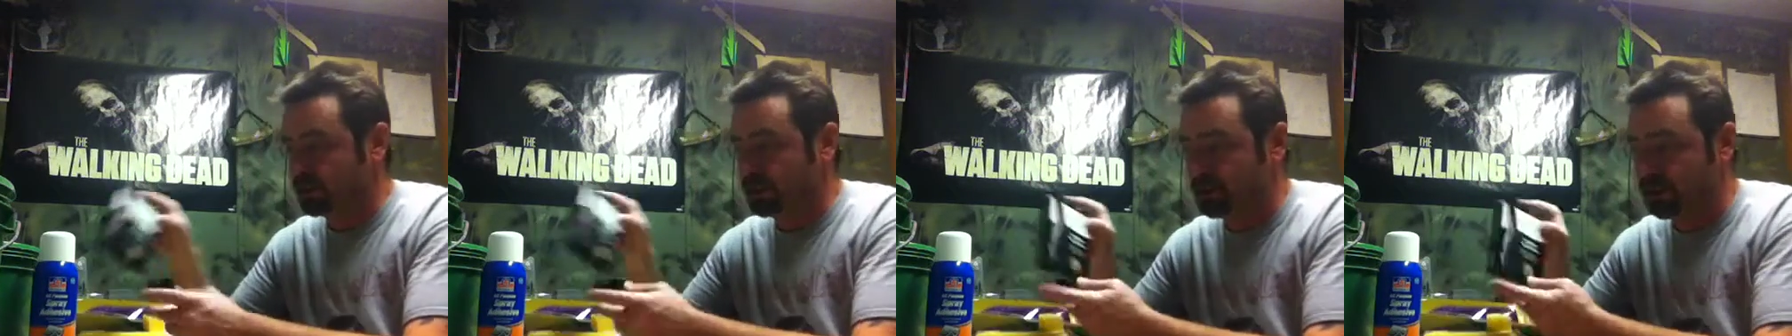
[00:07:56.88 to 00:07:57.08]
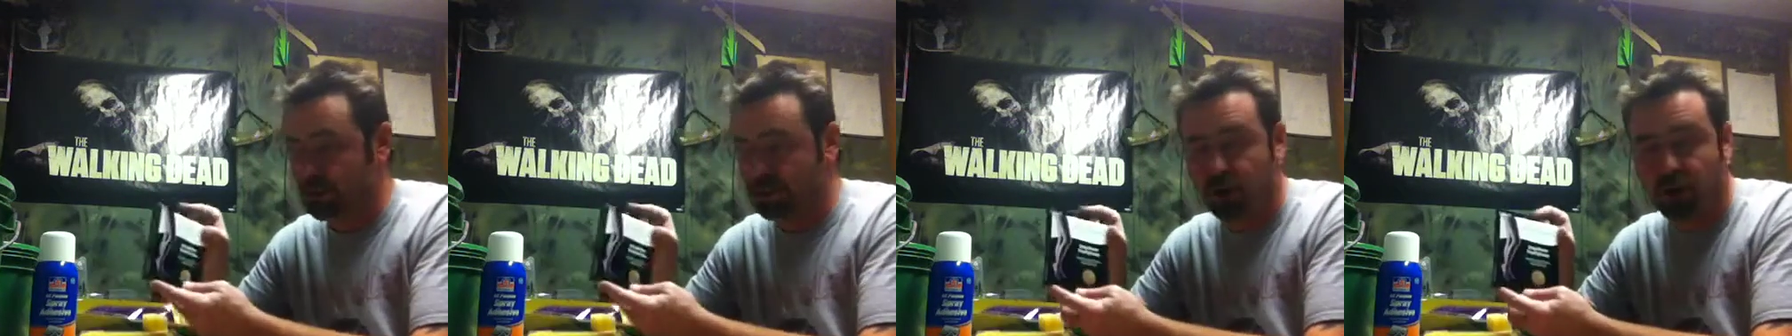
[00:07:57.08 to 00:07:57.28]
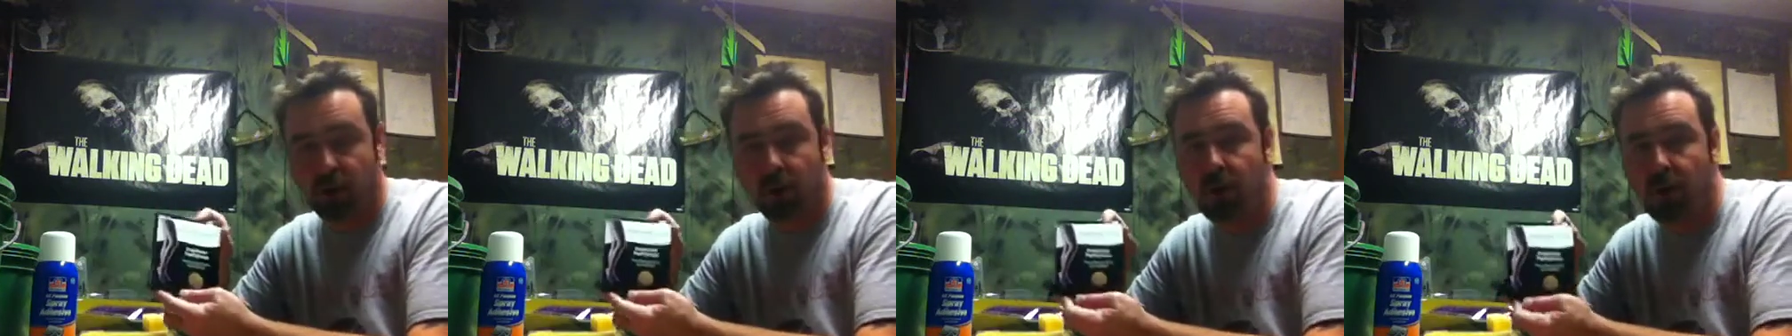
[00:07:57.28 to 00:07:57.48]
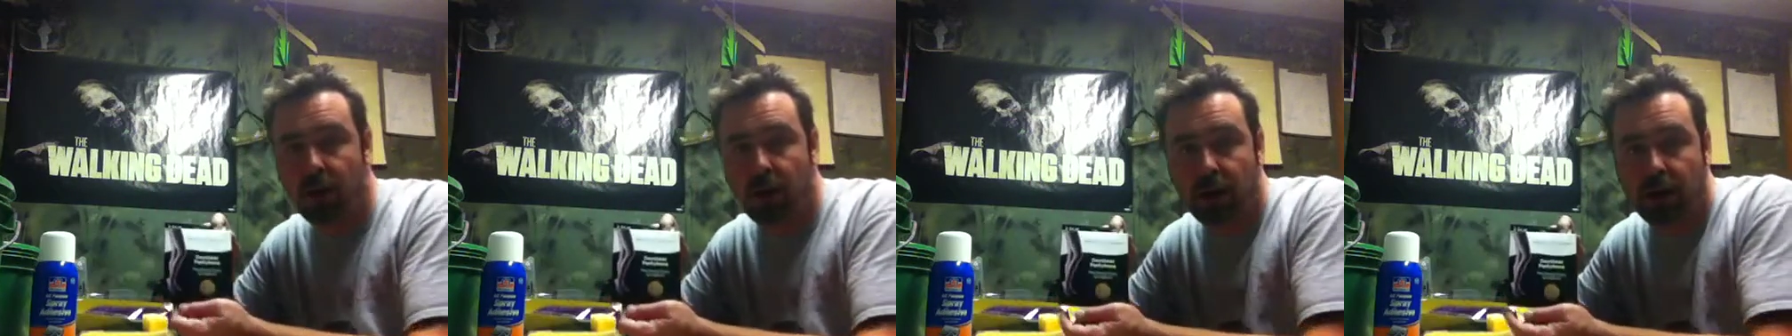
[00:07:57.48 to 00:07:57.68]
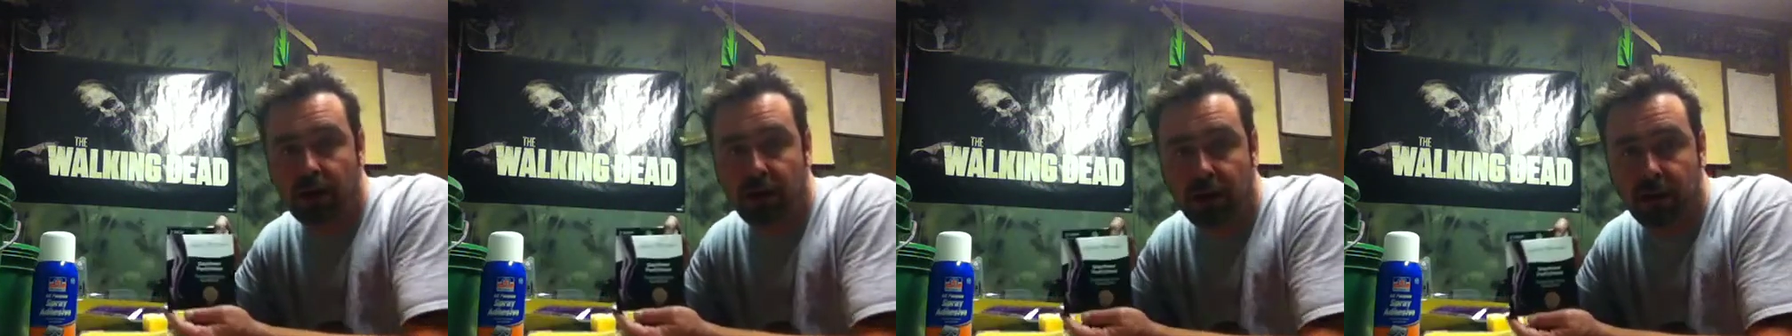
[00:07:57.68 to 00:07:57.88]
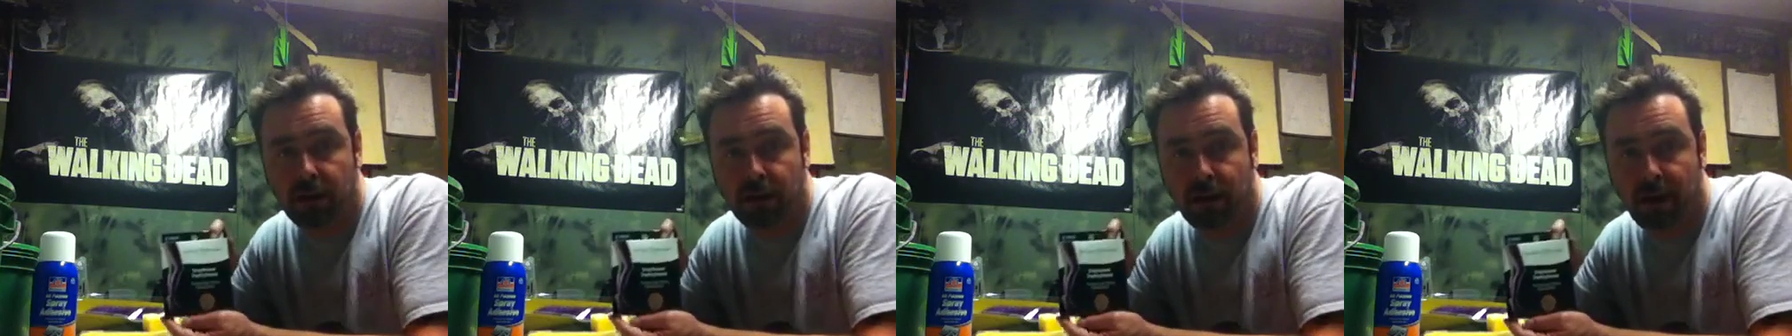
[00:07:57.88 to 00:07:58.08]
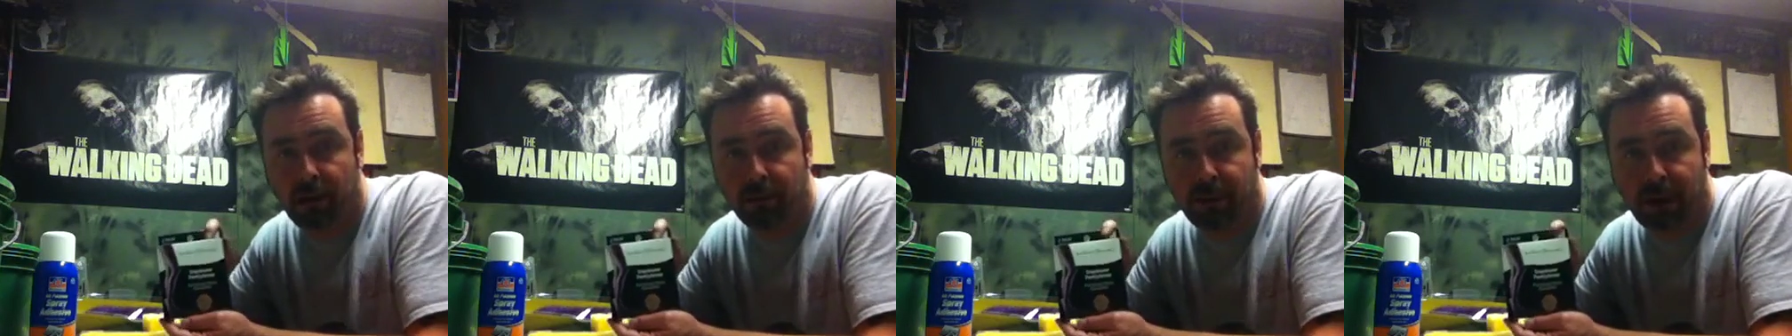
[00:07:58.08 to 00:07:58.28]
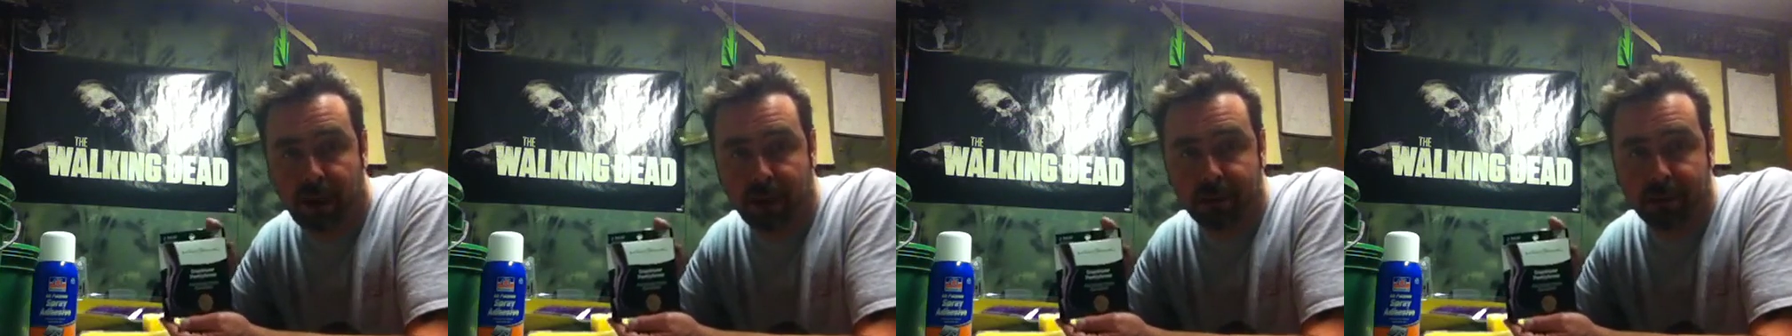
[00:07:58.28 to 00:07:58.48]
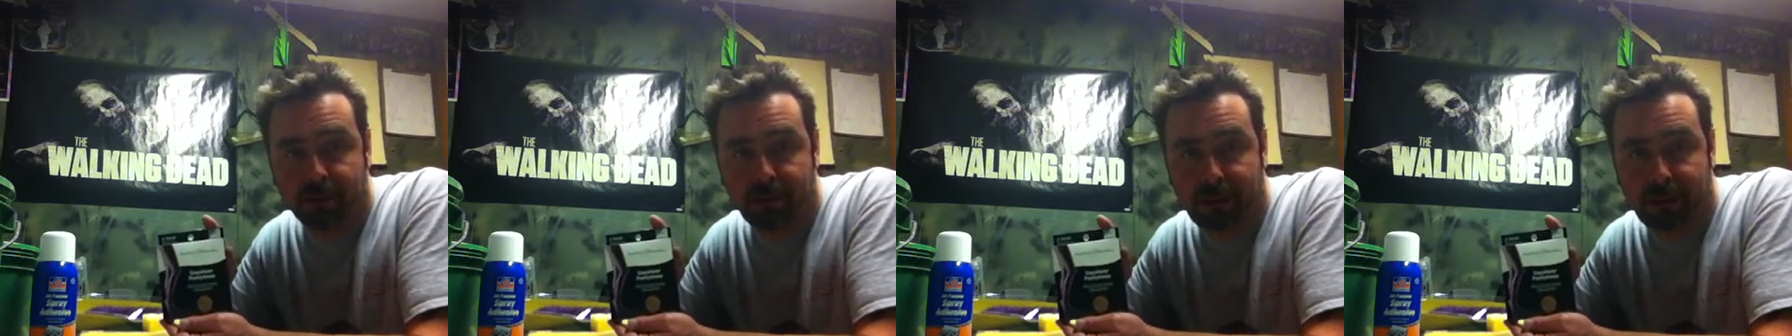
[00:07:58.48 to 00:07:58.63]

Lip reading: You're going to want a box of